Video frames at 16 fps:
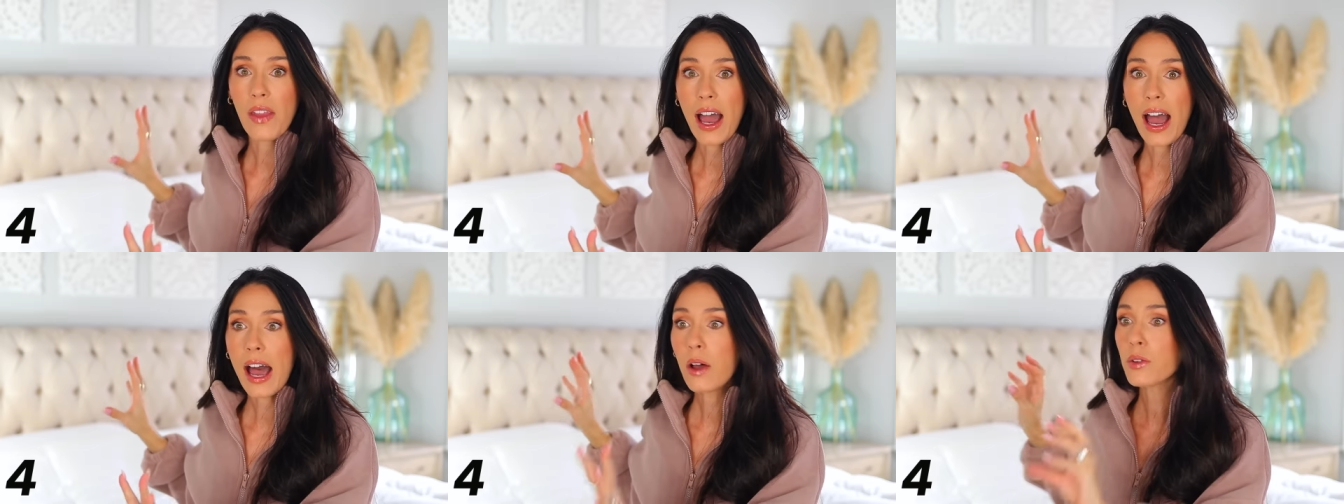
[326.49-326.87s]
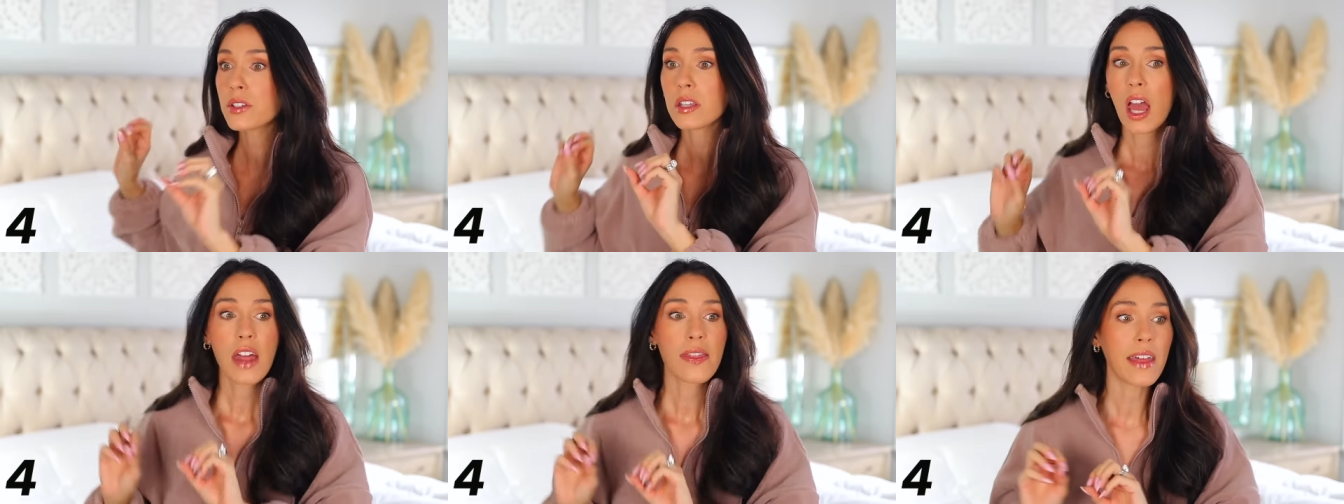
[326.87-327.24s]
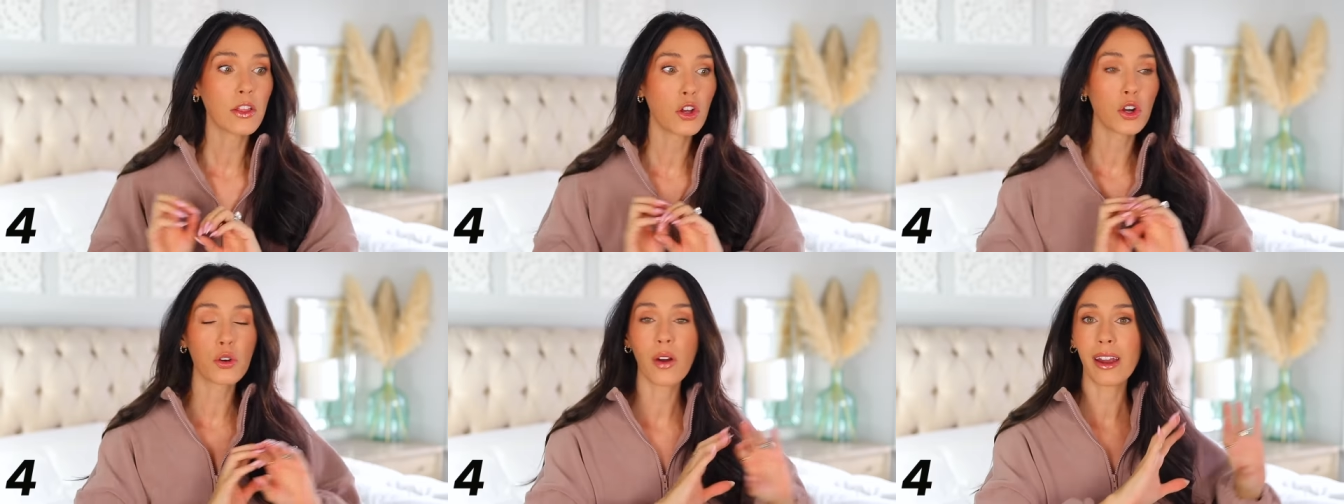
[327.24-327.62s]
the house. They
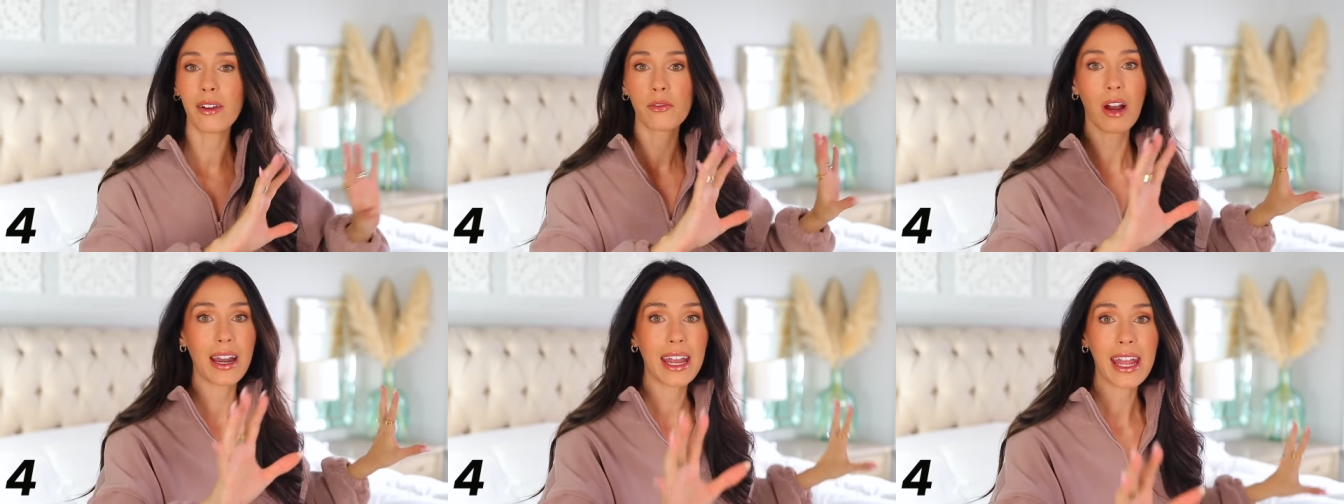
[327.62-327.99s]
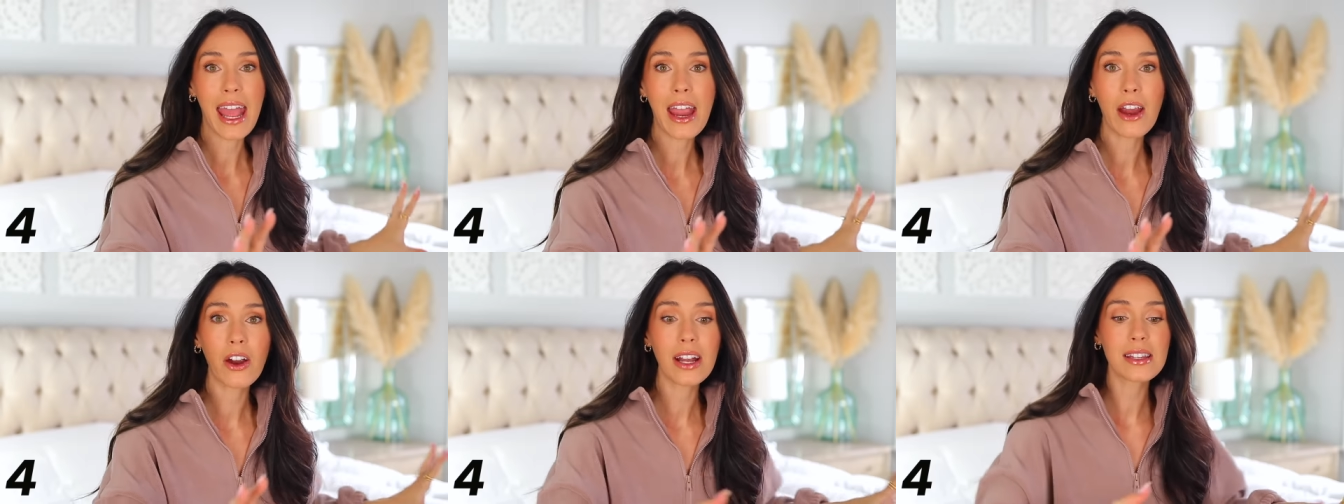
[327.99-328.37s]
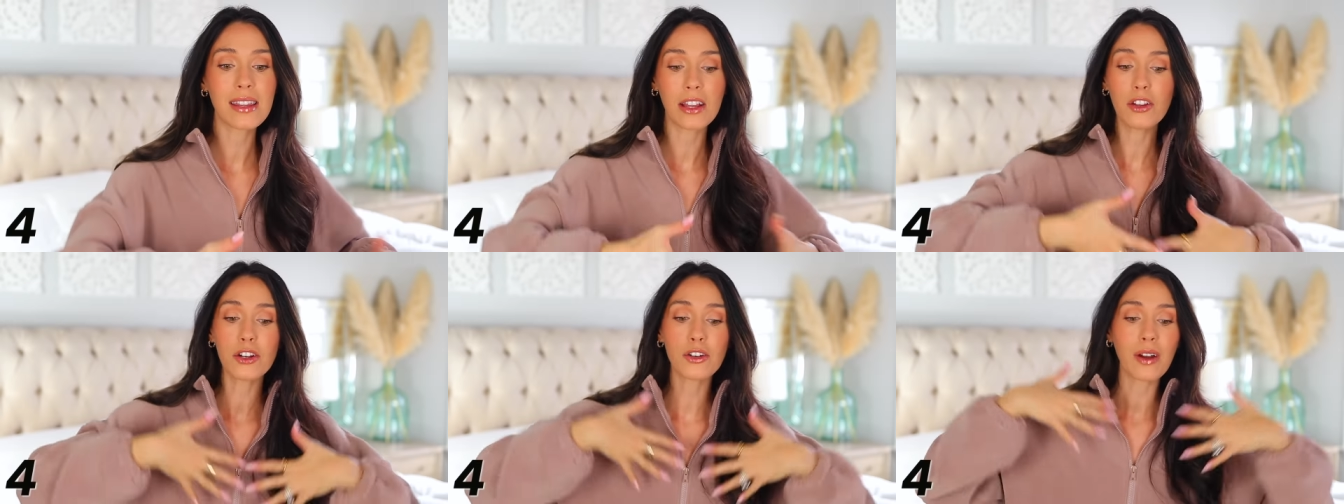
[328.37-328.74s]
look great running errands.
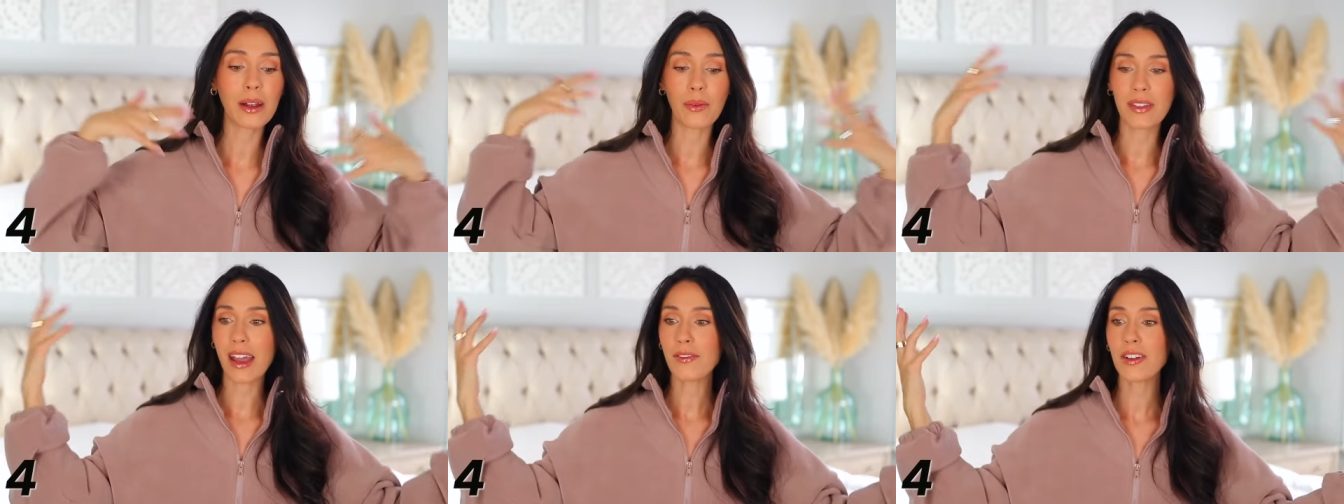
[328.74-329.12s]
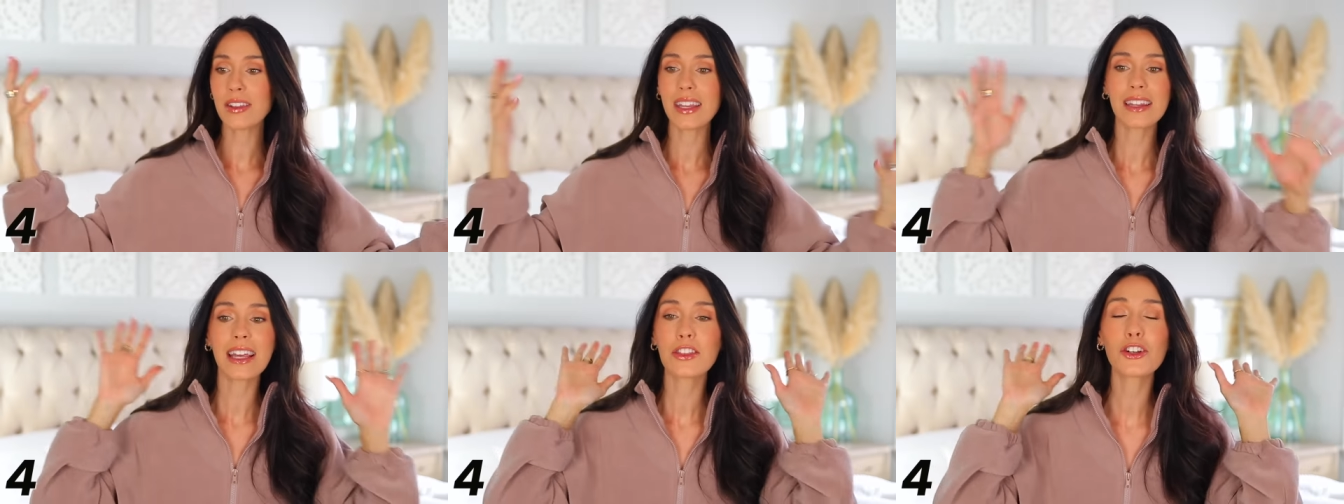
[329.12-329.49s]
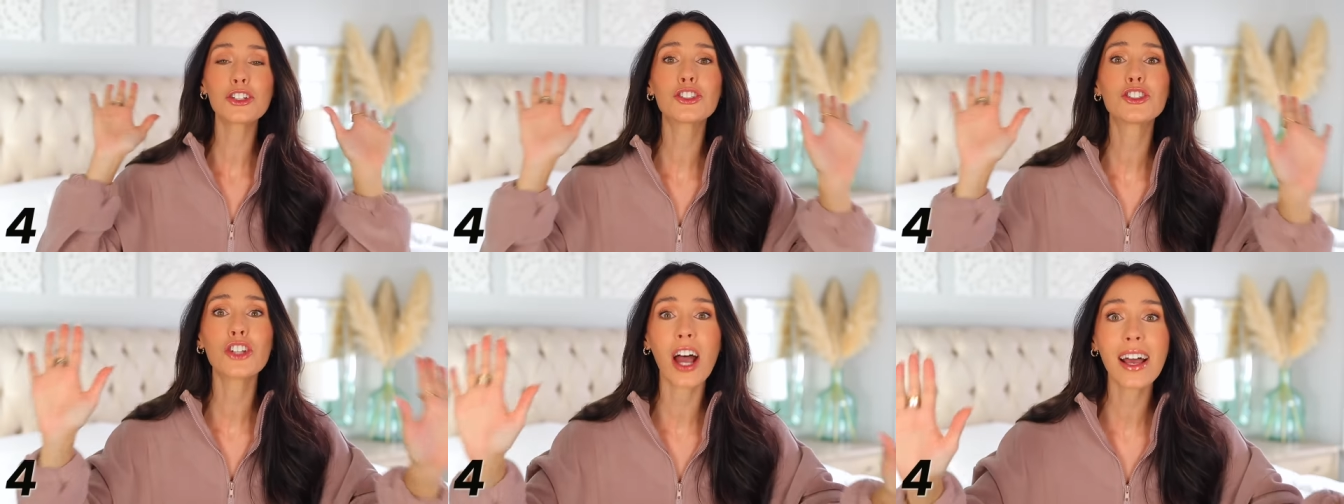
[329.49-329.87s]
They look great with everything. Like they're
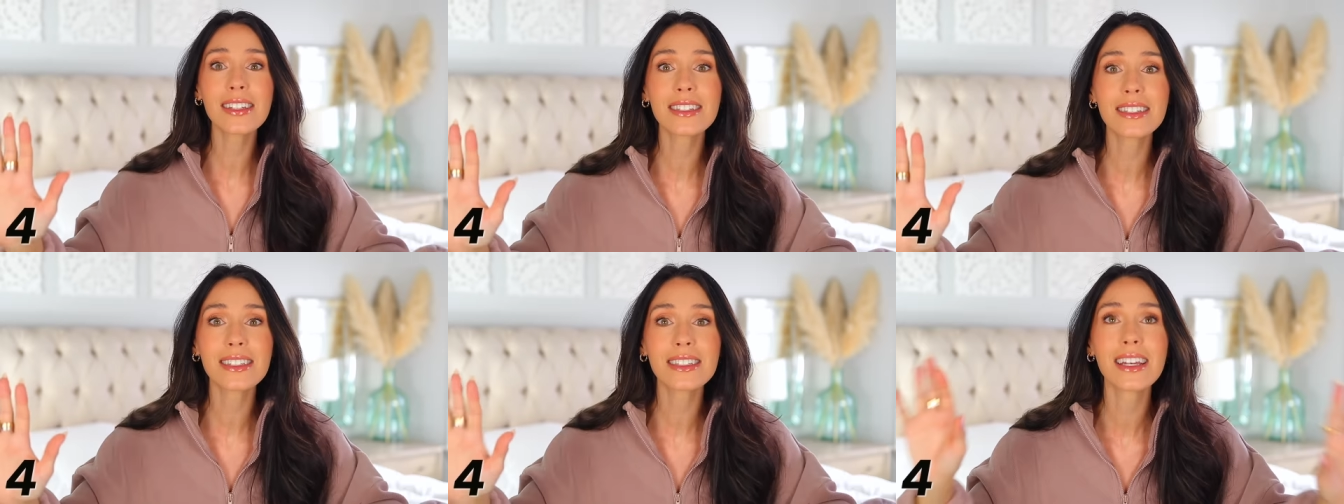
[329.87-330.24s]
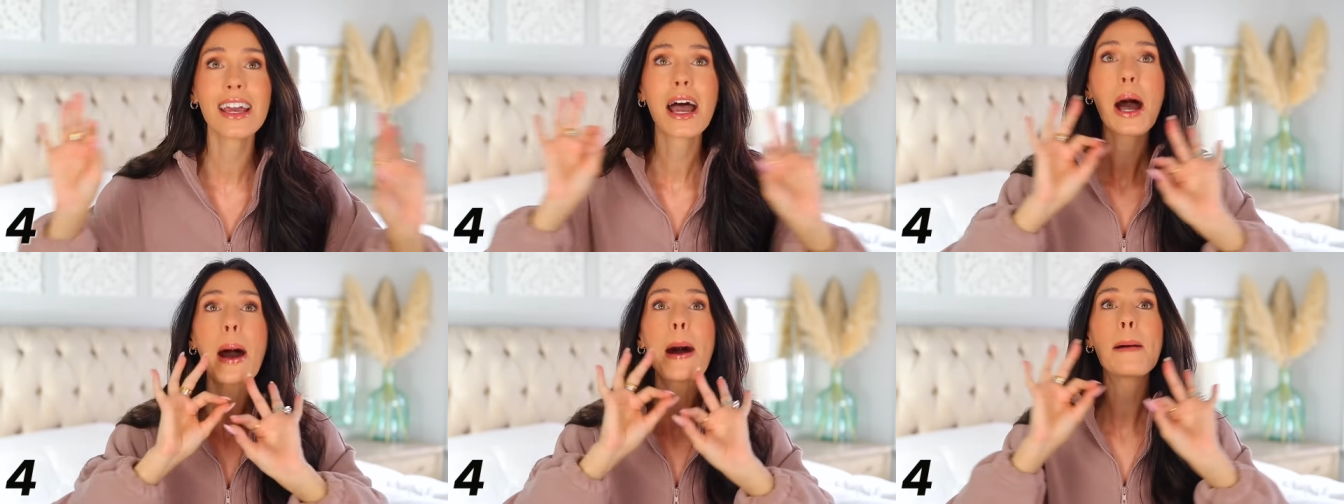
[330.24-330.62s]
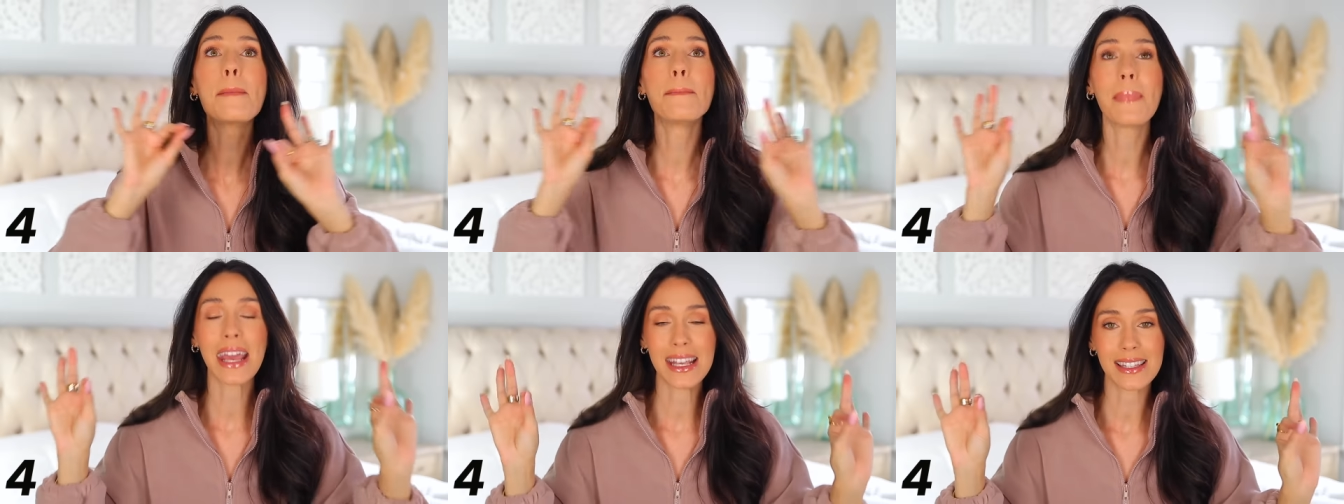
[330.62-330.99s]
just
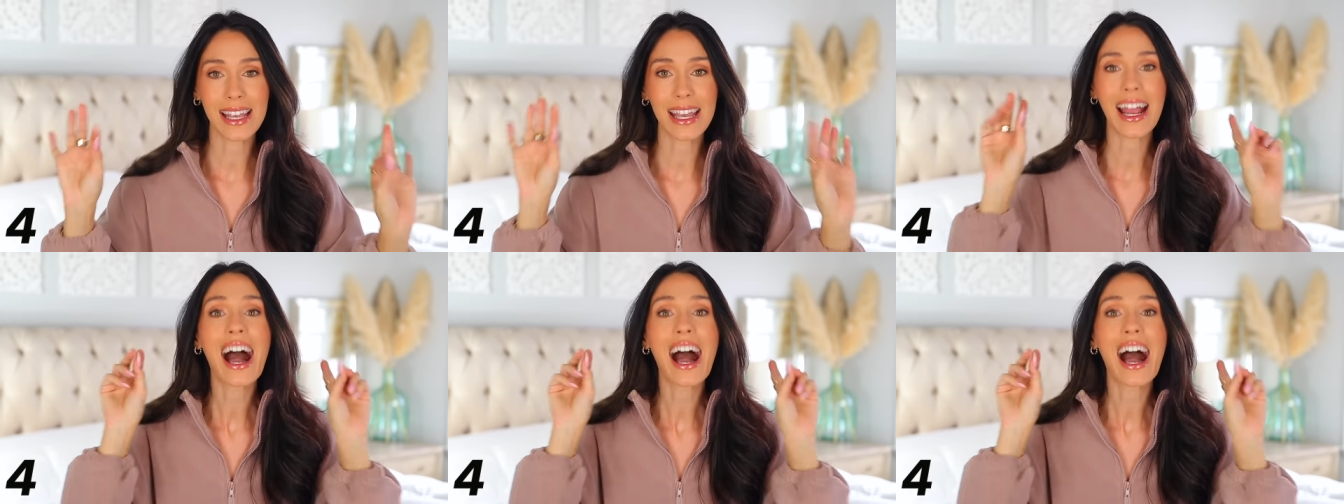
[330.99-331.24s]
amazing.